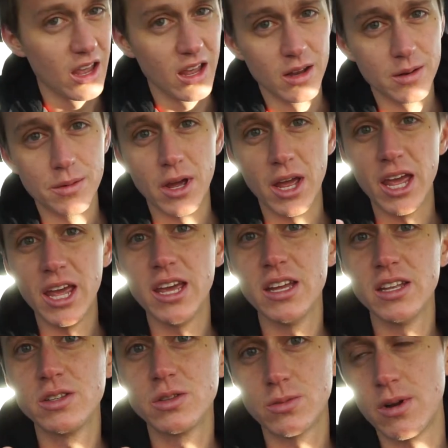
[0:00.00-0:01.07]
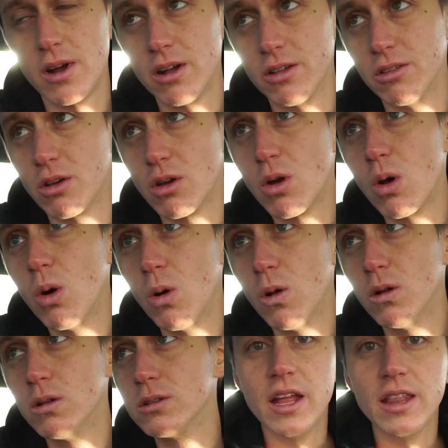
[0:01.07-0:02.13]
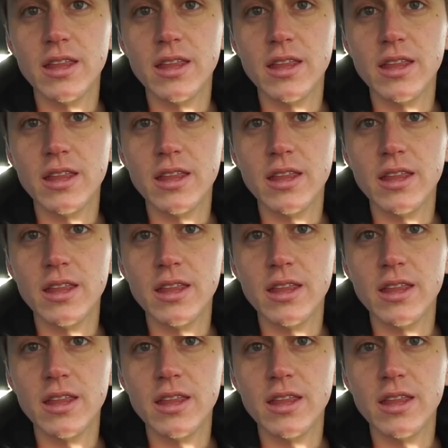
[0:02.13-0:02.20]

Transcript: and my hands were out in the cold